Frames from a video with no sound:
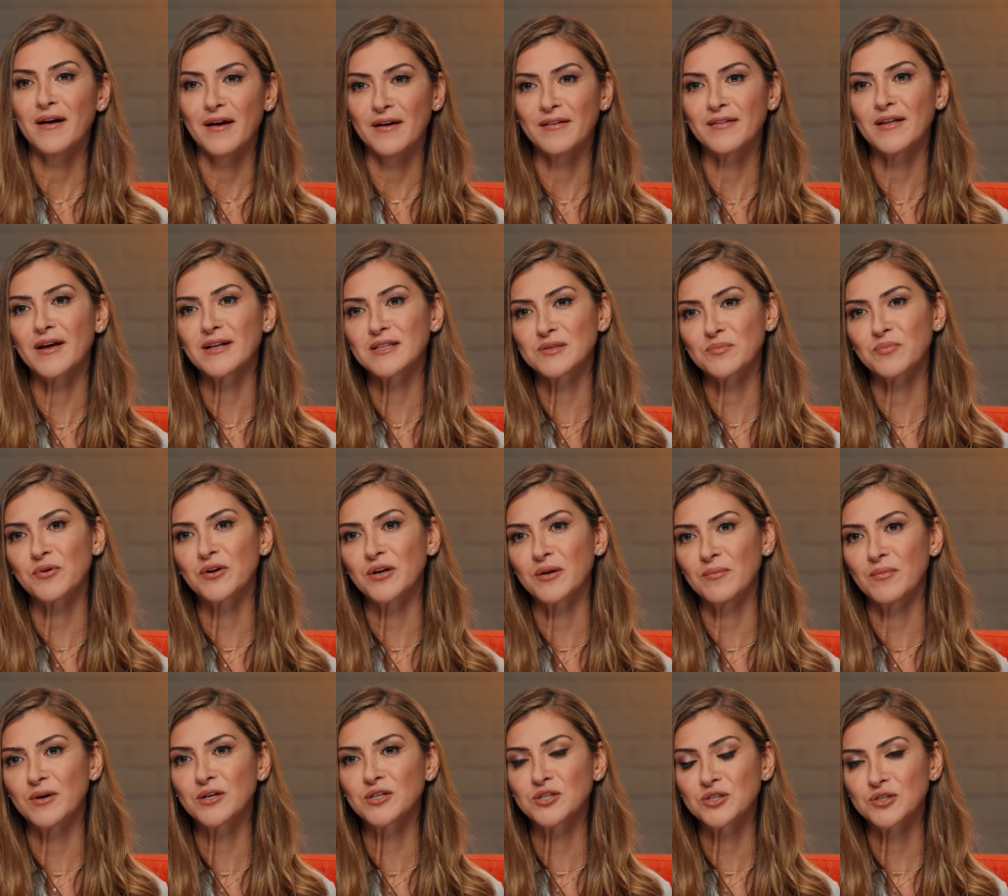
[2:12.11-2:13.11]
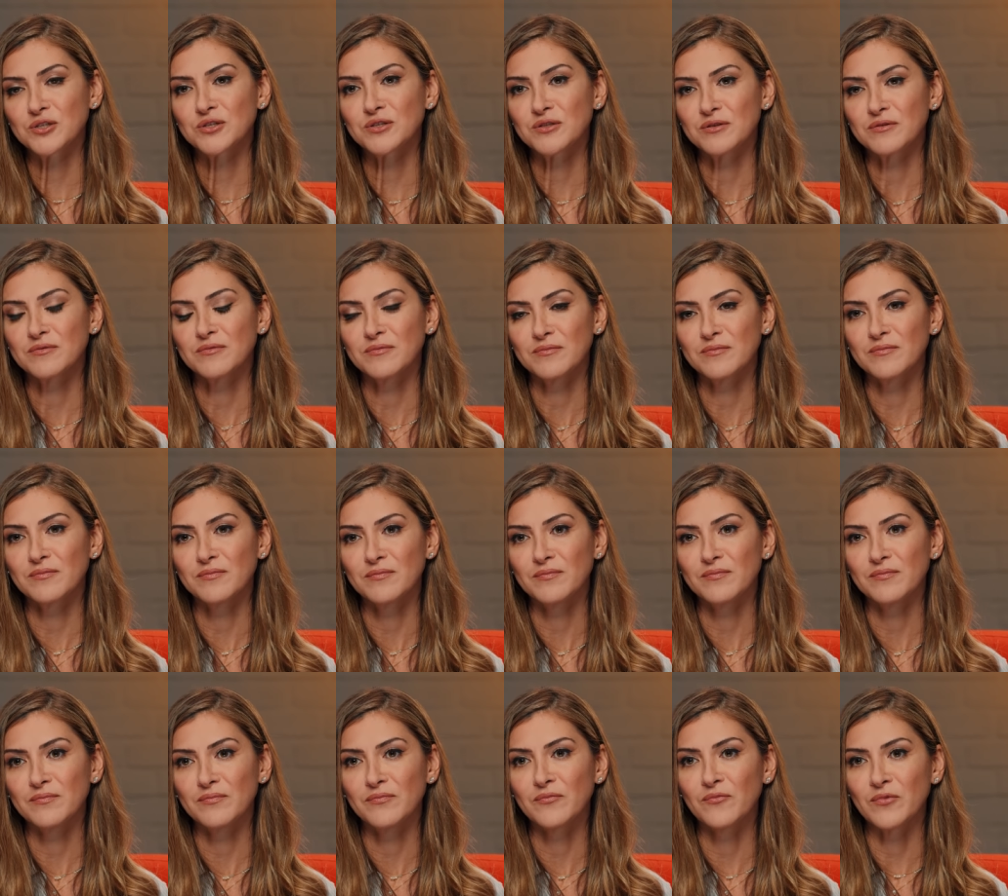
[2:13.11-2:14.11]
And that's pretty much
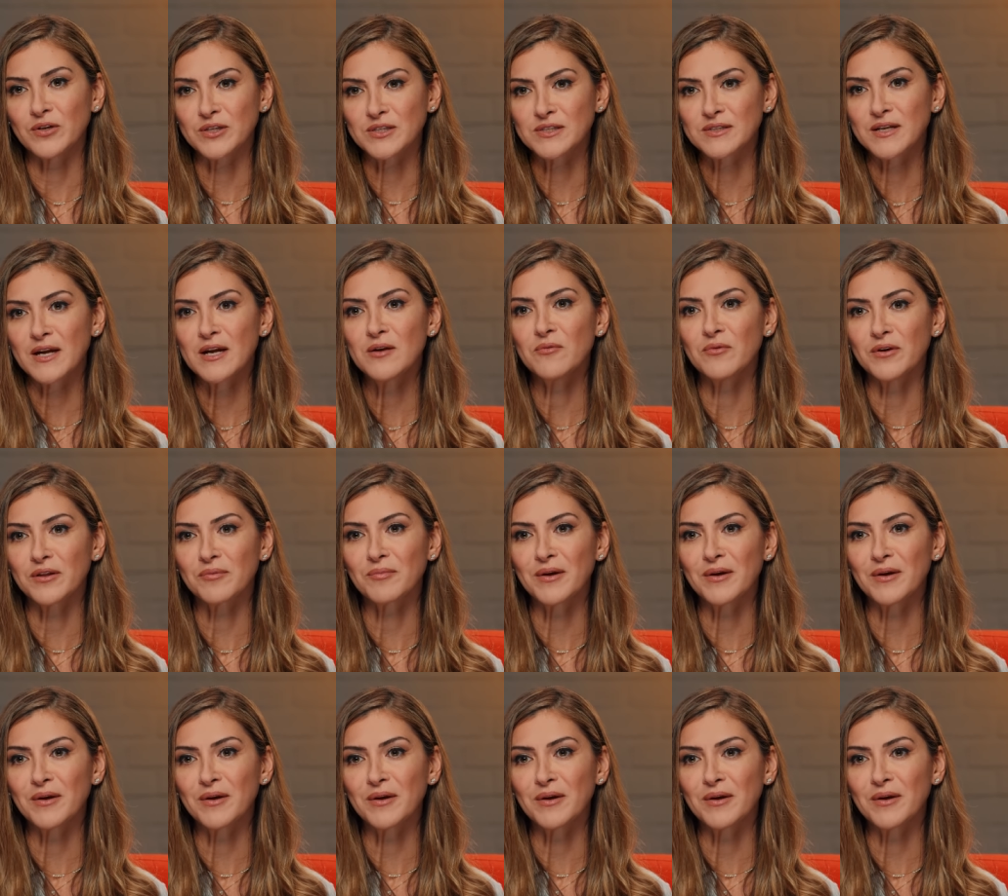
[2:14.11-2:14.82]
what stayed with